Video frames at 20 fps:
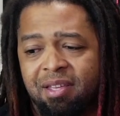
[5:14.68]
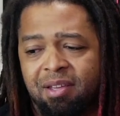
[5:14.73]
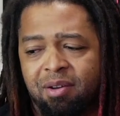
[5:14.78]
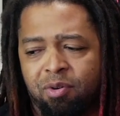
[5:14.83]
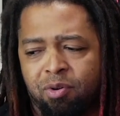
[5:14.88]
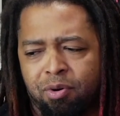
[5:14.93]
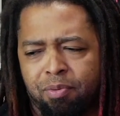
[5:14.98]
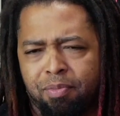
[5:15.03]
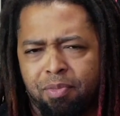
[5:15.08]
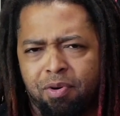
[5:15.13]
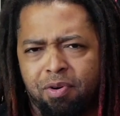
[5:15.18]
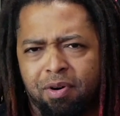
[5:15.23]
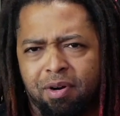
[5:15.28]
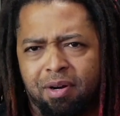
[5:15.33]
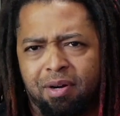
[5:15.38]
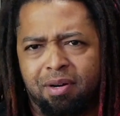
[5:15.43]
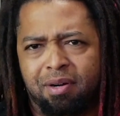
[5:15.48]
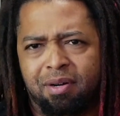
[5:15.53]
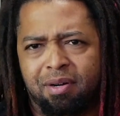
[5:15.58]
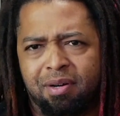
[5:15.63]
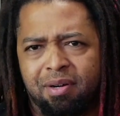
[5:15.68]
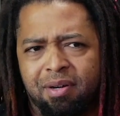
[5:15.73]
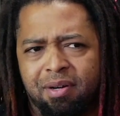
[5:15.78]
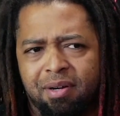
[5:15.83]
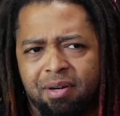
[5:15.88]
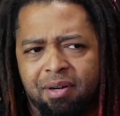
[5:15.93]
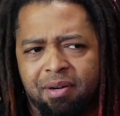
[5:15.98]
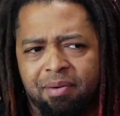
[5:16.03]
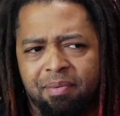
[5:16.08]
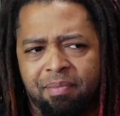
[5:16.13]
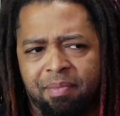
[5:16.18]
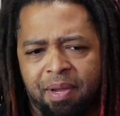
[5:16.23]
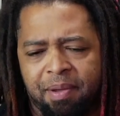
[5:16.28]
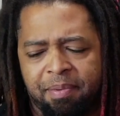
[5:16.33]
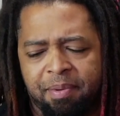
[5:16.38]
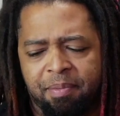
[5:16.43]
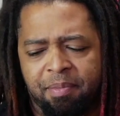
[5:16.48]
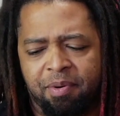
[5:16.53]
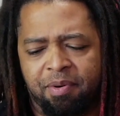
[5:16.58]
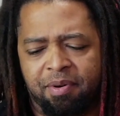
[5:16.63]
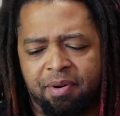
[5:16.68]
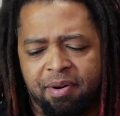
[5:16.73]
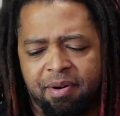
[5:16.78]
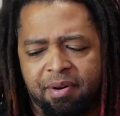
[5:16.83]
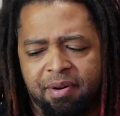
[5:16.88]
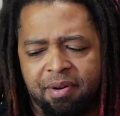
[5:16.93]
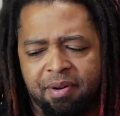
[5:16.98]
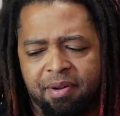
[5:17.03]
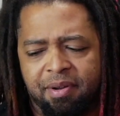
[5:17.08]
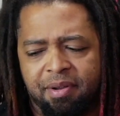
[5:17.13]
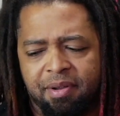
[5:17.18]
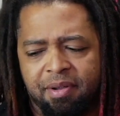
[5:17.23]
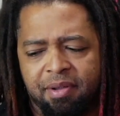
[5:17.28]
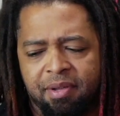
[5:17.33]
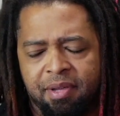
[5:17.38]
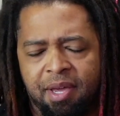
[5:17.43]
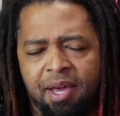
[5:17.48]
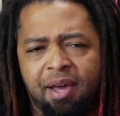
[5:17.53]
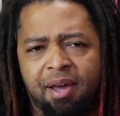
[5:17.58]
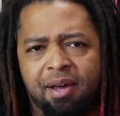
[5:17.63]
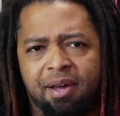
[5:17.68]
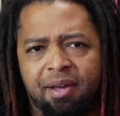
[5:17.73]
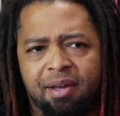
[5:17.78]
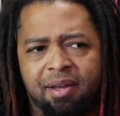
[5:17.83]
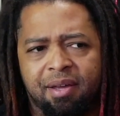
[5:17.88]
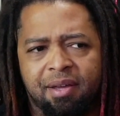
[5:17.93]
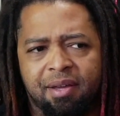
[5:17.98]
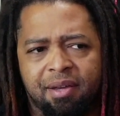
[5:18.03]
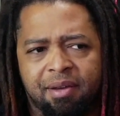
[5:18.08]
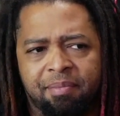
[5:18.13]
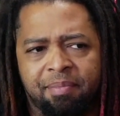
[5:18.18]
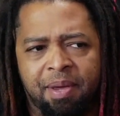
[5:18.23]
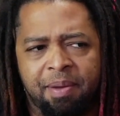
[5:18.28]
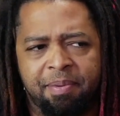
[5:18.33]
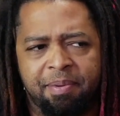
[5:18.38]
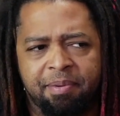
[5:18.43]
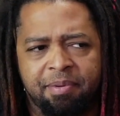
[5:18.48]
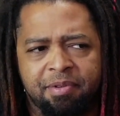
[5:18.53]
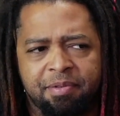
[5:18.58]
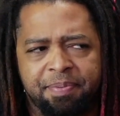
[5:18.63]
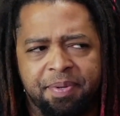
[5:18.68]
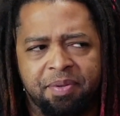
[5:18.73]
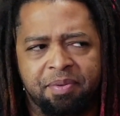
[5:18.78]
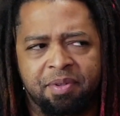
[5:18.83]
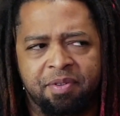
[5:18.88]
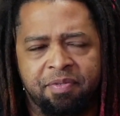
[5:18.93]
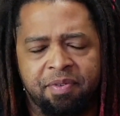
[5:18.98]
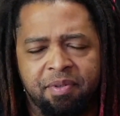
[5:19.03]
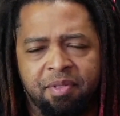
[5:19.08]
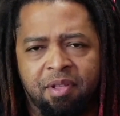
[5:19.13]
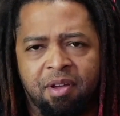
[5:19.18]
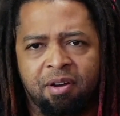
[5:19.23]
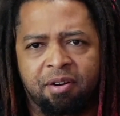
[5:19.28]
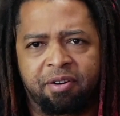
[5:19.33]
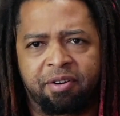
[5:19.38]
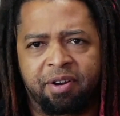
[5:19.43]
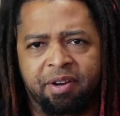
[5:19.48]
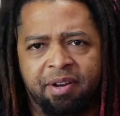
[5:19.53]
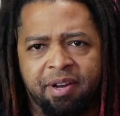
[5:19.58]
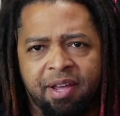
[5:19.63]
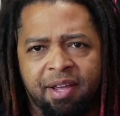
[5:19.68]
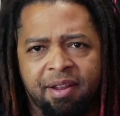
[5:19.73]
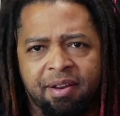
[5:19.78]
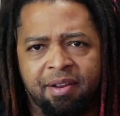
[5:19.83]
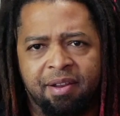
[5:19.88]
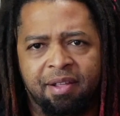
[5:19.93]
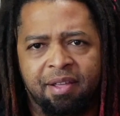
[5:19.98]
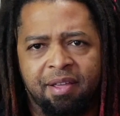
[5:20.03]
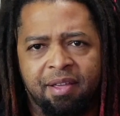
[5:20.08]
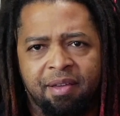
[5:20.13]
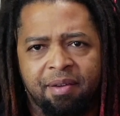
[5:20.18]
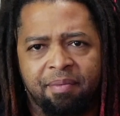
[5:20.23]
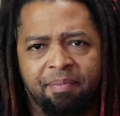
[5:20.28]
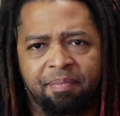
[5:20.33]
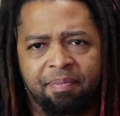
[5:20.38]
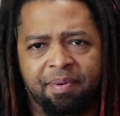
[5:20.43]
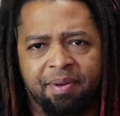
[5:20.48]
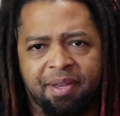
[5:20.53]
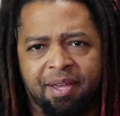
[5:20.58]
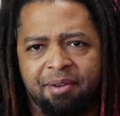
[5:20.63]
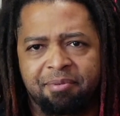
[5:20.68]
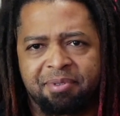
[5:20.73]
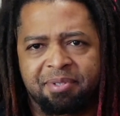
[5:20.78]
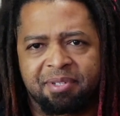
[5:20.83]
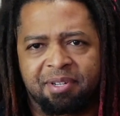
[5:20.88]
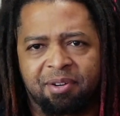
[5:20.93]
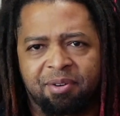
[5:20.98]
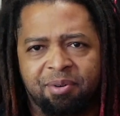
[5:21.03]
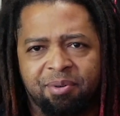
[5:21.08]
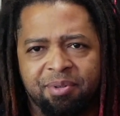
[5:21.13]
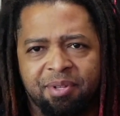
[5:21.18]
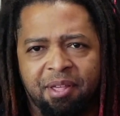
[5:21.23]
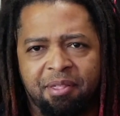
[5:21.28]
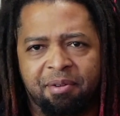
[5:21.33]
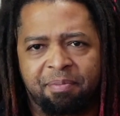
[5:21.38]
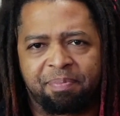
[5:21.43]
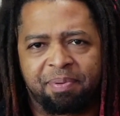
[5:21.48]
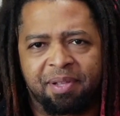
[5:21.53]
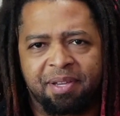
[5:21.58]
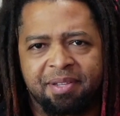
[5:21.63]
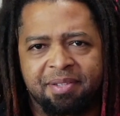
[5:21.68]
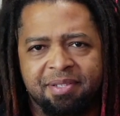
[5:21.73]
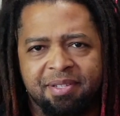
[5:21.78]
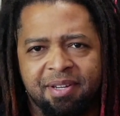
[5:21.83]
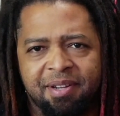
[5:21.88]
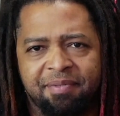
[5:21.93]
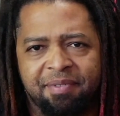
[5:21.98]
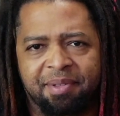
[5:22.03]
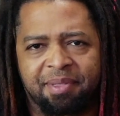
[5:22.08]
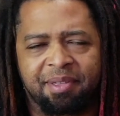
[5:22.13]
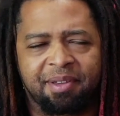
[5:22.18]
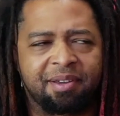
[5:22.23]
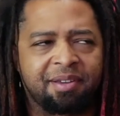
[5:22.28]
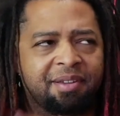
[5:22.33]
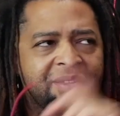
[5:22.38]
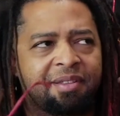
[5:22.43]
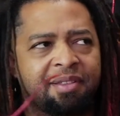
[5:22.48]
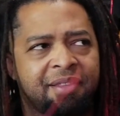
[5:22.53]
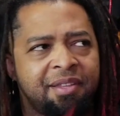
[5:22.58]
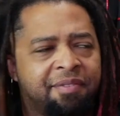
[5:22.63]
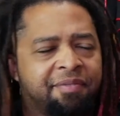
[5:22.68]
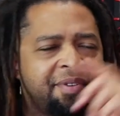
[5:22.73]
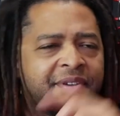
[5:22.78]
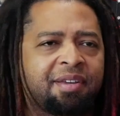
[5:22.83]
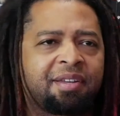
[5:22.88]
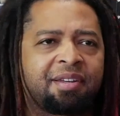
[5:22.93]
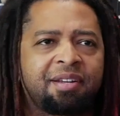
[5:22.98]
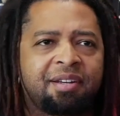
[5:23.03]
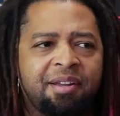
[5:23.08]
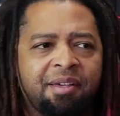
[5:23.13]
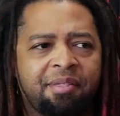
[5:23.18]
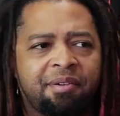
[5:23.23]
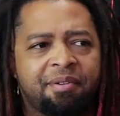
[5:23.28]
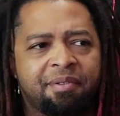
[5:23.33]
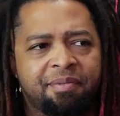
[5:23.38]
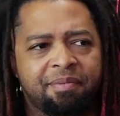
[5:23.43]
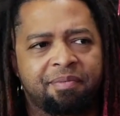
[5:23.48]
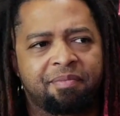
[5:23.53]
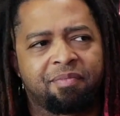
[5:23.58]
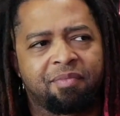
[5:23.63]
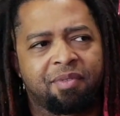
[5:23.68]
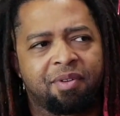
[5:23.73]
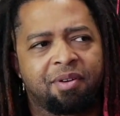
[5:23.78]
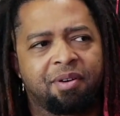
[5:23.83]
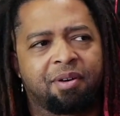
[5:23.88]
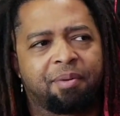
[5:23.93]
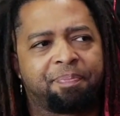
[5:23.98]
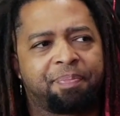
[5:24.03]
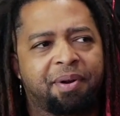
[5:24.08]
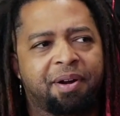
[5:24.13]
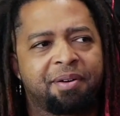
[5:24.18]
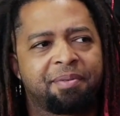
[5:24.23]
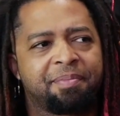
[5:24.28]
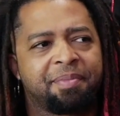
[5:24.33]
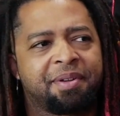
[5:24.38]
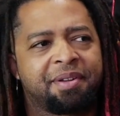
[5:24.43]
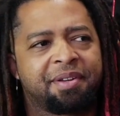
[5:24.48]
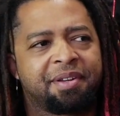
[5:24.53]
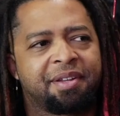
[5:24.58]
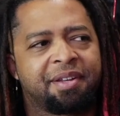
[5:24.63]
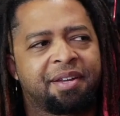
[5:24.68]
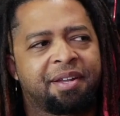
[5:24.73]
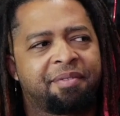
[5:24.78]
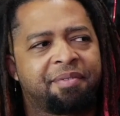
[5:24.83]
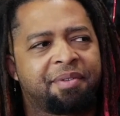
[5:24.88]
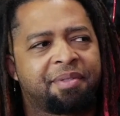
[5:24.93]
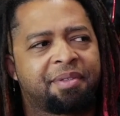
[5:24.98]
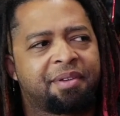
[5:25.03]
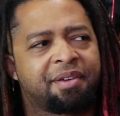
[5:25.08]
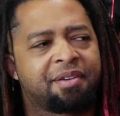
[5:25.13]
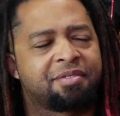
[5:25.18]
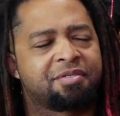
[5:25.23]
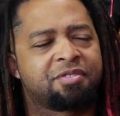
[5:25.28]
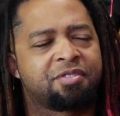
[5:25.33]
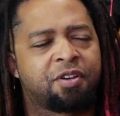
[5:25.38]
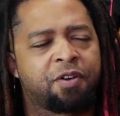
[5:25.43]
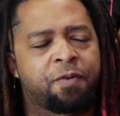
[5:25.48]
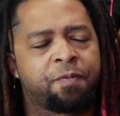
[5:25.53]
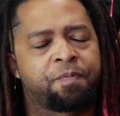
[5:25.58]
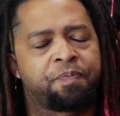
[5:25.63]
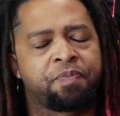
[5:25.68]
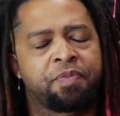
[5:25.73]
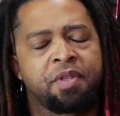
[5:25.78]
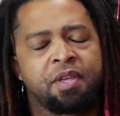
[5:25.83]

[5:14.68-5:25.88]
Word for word: Or more. Maybe more. Yeah. Maybe it's been even longer than that. I was in a whole nother place and everything, living in another apartment and everything. So